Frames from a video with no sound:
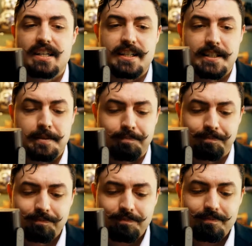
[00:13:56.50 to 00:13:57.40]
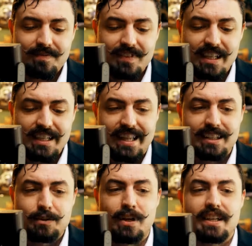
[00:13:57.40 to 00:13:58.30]
are. And
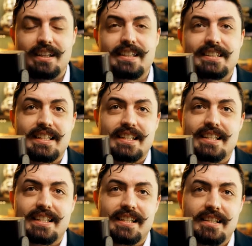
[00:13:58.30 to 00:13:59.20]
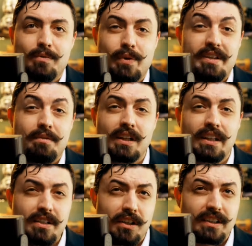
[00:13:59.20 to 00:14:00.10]
that's why I said we really
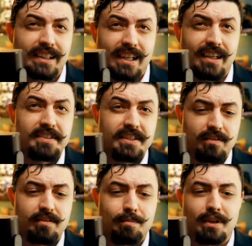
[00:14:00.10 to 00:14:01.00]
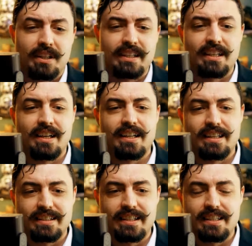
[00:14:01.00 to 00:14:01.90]
call it kind of silver bullet, not in the
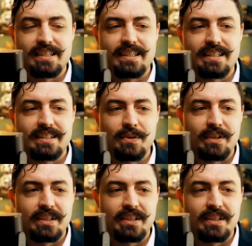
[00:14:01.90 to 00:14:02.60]
sense that it's going